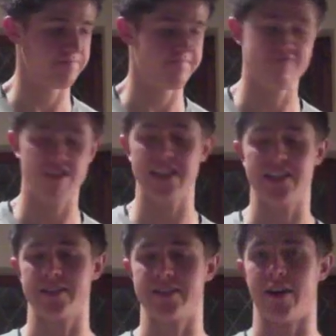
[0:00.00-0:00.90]
ready to
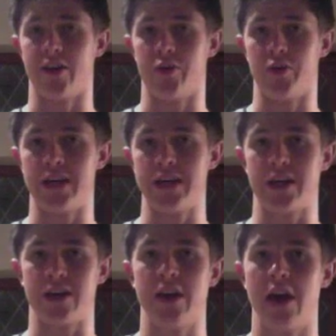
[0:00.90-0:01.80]
start the
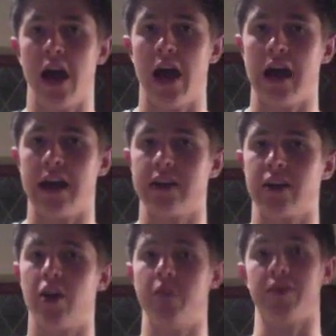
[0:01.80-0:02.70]
week, and
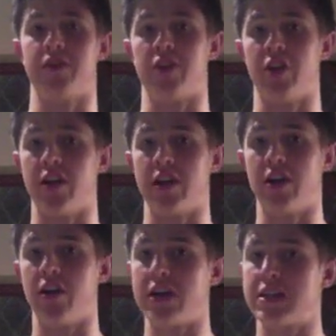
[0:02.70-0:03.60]
I'm having an early
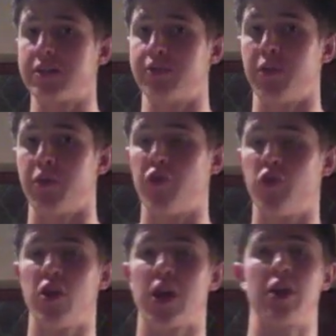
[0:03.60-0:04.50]
night. But
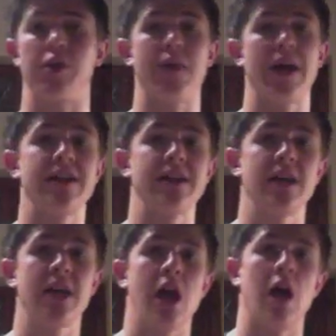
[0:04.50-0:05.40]
before I go to bed,
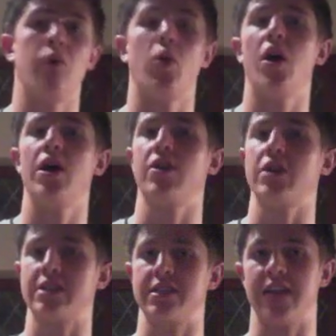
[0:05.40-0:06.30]
what I like
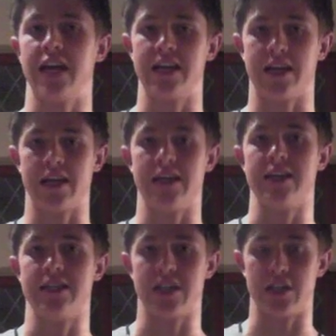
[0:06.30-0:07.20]
to take
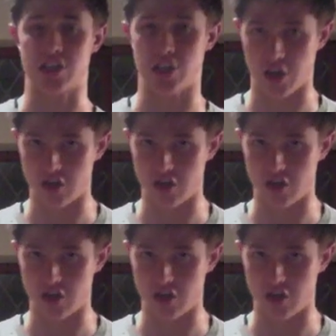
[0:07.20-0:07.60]
is a slow